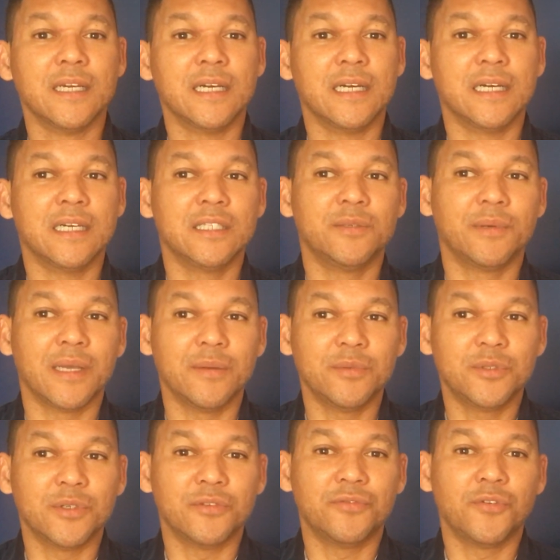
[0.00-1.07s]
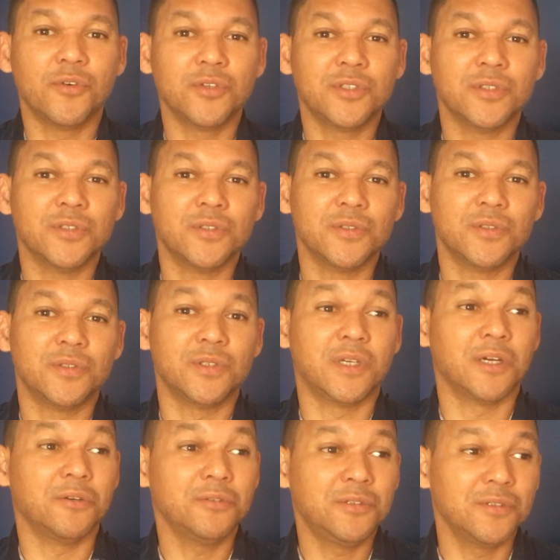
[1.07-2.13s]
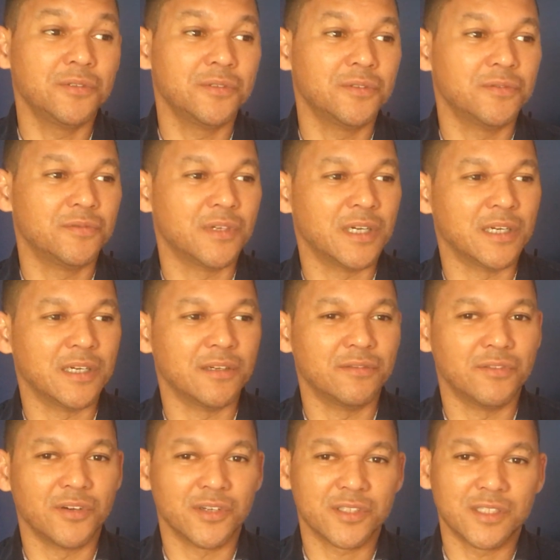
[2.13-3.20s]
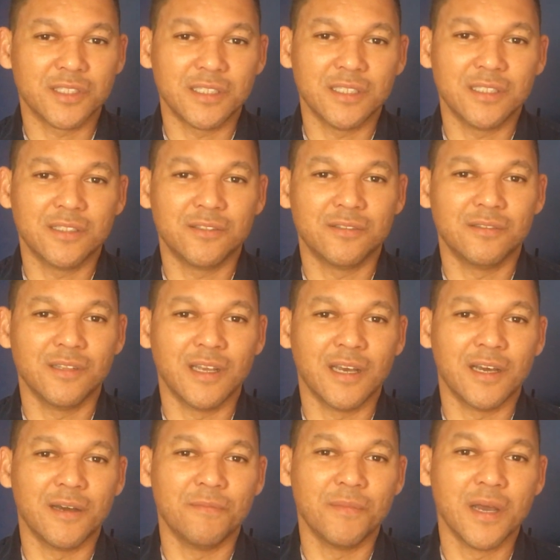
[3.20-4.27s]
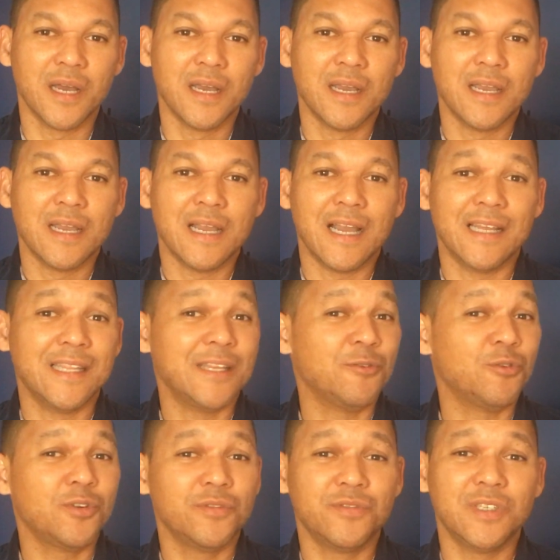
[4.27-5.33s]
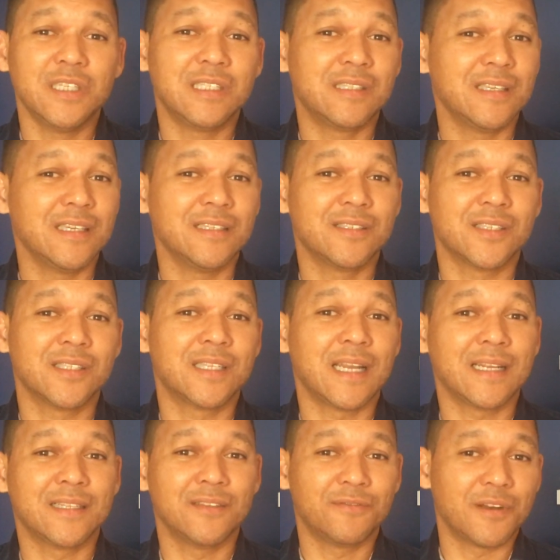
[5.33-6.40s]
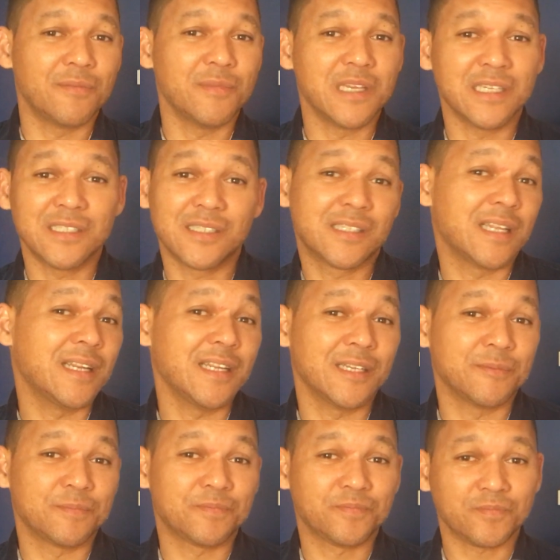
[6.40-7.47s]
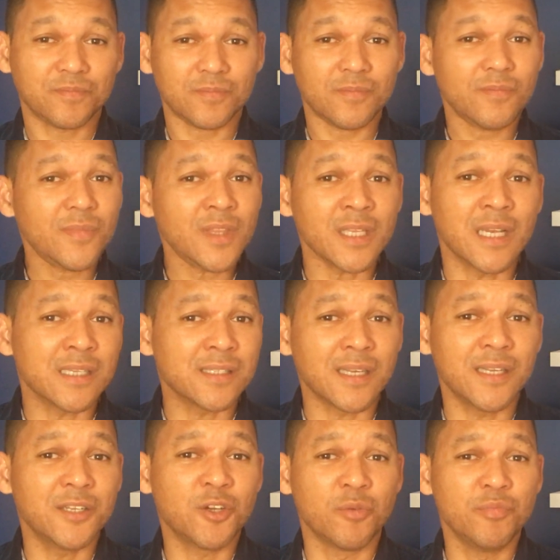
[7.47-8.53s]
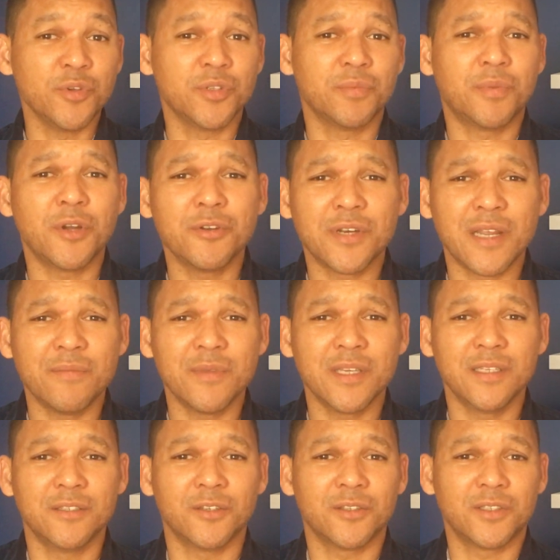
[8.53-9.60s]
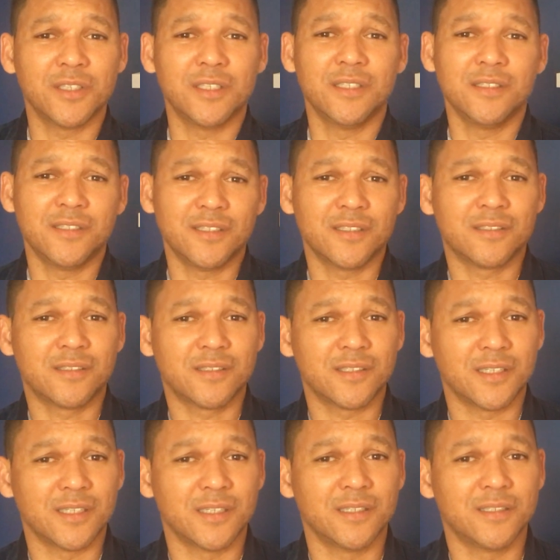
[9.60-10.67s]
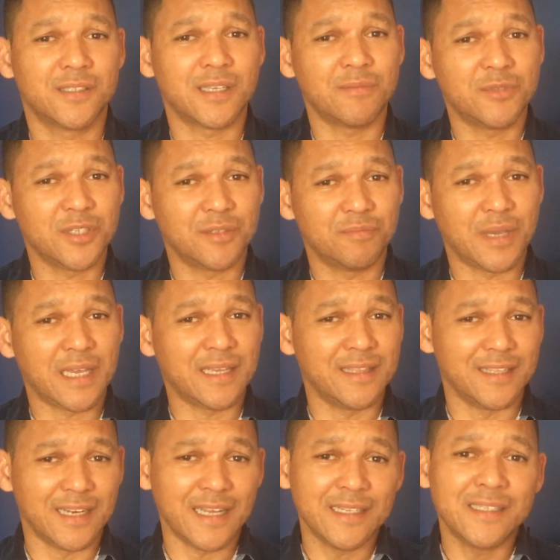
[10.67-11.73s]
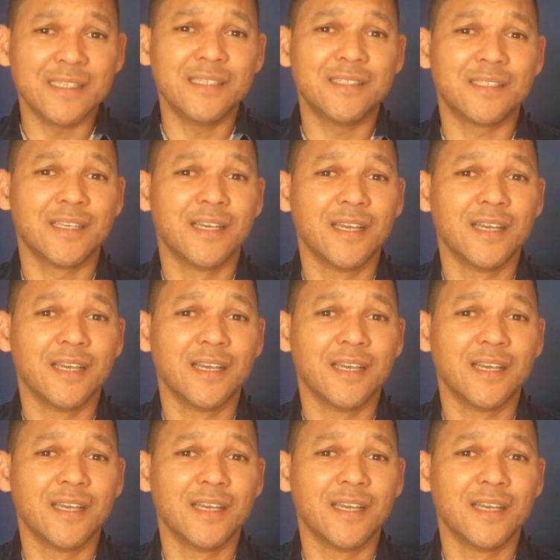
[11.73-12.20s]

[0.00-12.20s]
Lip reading: to be able to afford to go to varsity. And then all of these things distracted from me studying. I studied computer programming, not the easiest subject back in the 90s,